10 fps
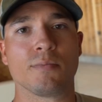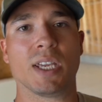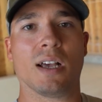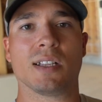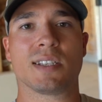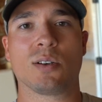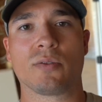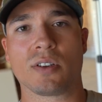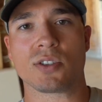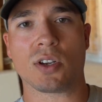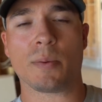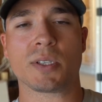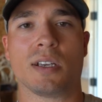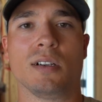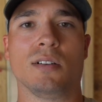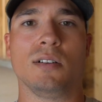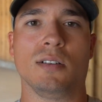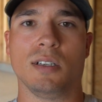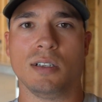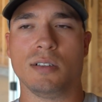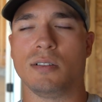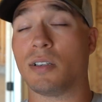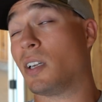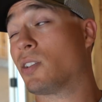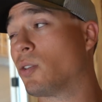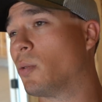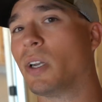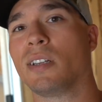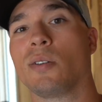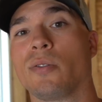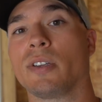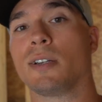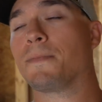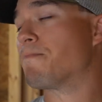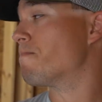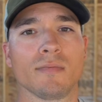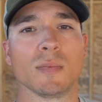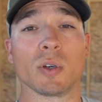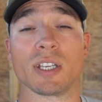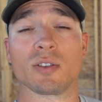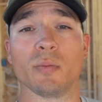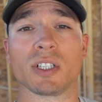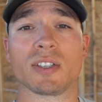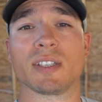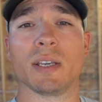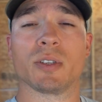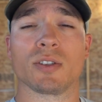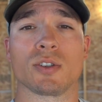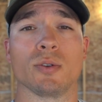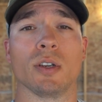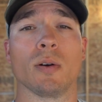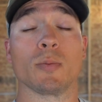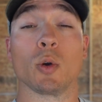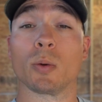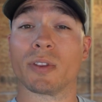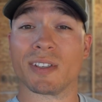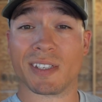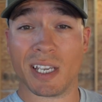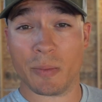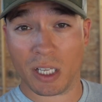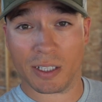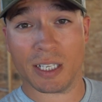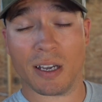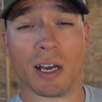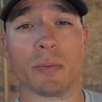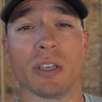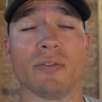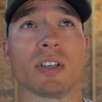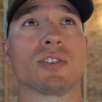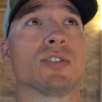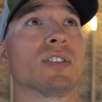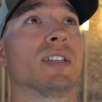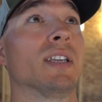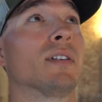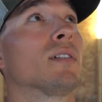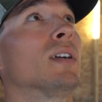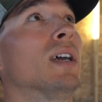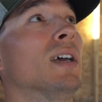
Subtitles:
But yeah, let's head over to the shop site and I'll kind of show you what I did over there. Okay, so much the same as the studio. I'm going with the same LED high bay fixtures in here.